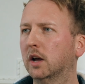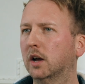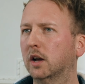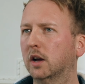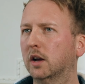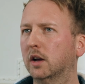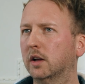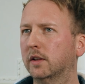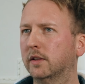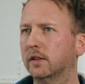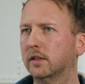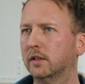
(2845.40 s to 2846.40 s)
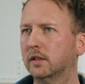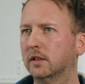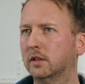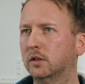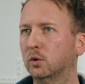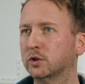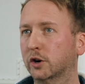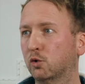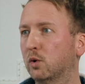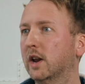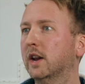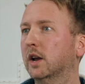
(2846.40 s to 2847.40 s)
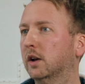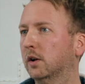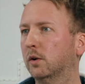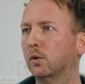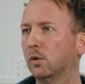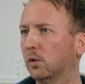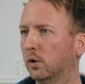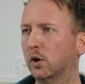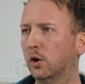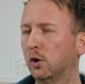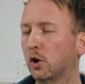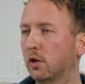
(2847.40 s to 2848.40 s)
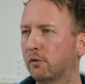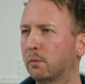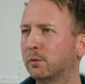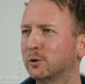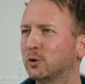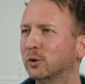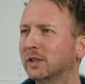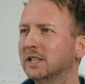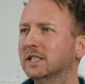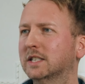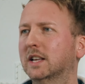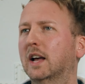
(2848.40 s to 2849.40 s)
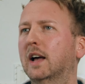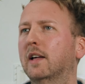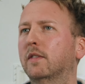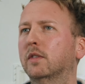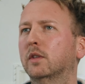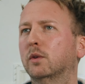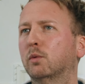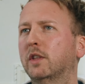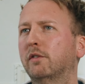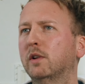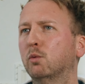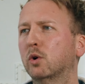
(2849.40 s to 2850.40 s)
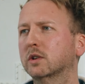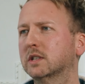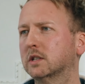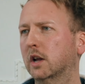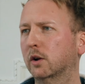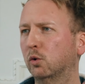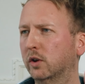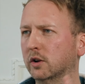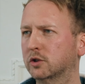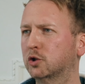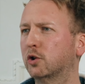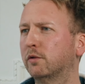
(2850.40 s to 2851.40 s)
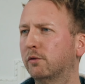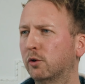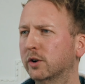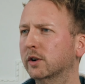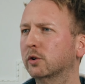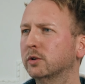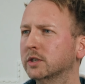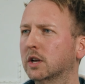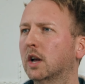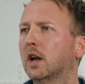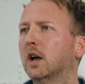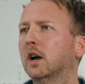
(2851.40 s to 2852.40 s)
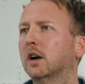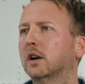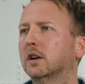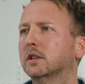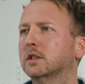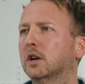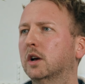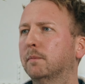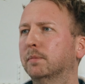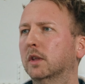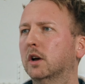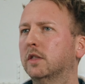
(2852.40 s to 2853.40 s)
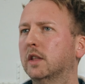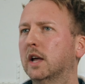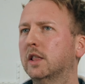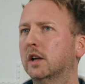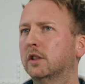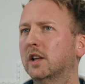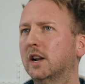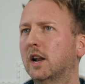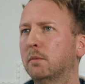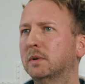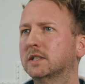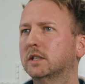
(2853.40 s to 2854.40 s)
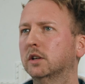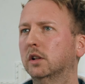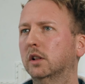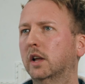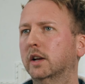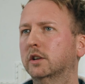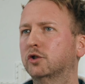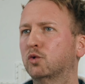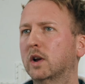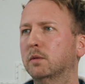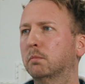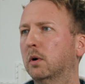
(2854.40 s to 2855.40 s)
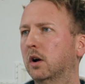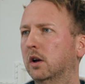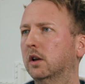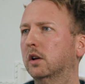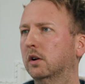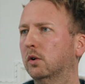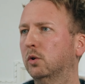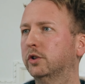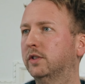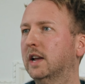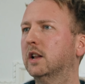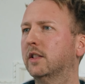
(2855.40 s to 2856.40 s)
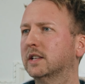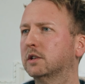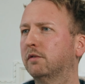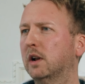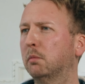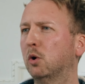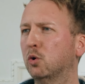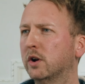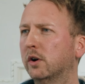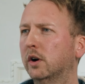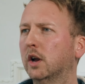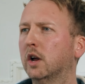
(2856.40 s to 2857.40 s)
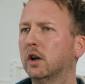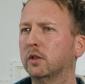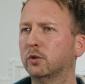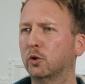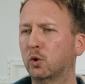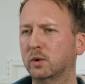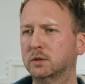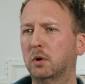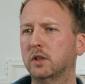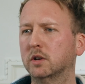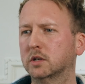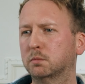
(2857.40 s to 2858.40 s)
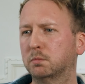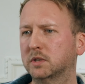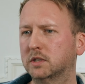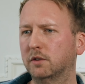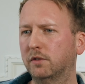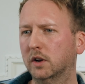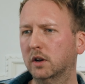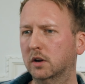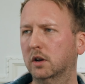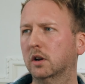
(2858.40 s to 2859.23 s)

Those are creating a lot of opportunities. And what definitely works is like looking at certain verticals, because an LLM is still like trained by all the data that's available out there, not always by the specific